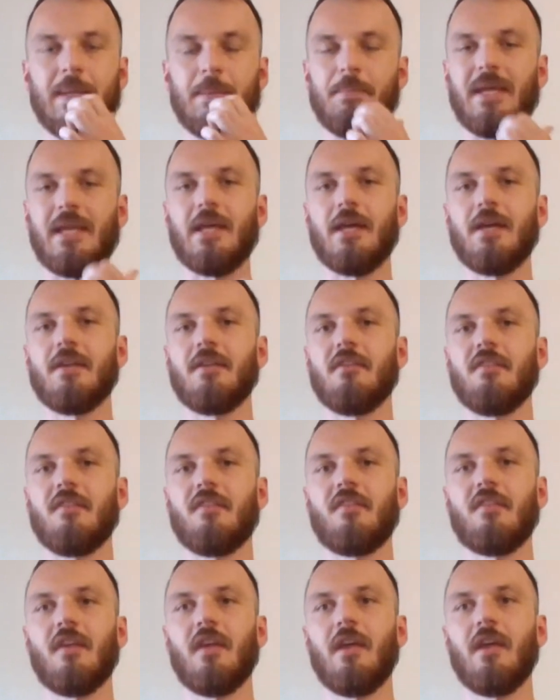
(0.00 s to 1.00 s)

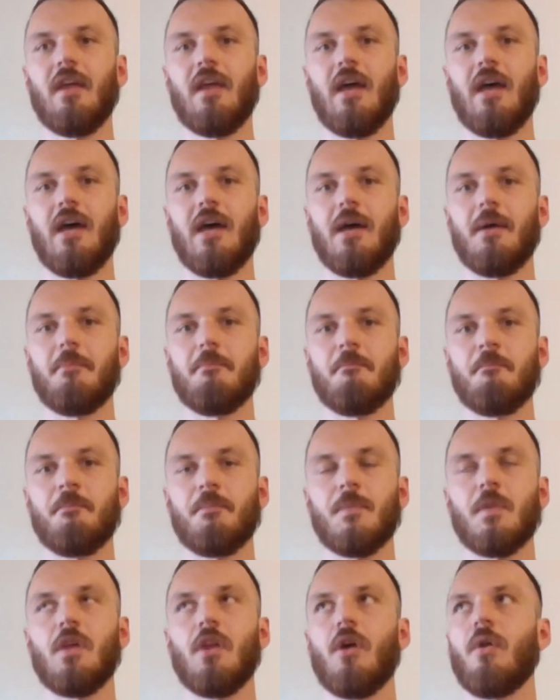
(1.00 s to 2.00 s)
because um,
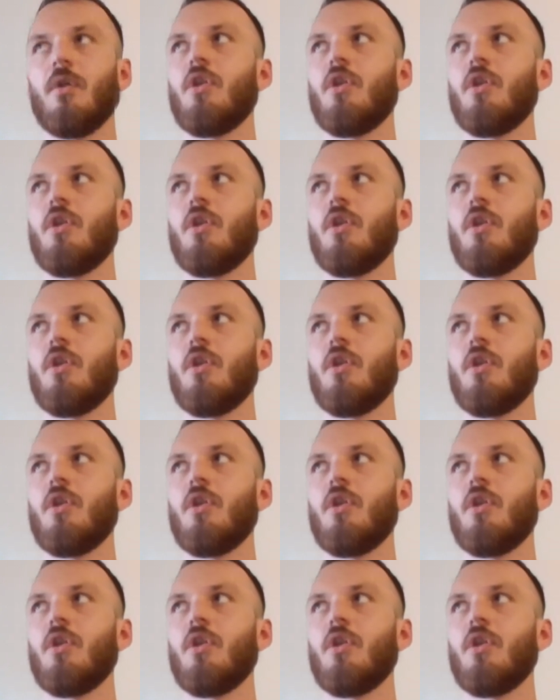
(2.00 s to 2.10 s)
you know,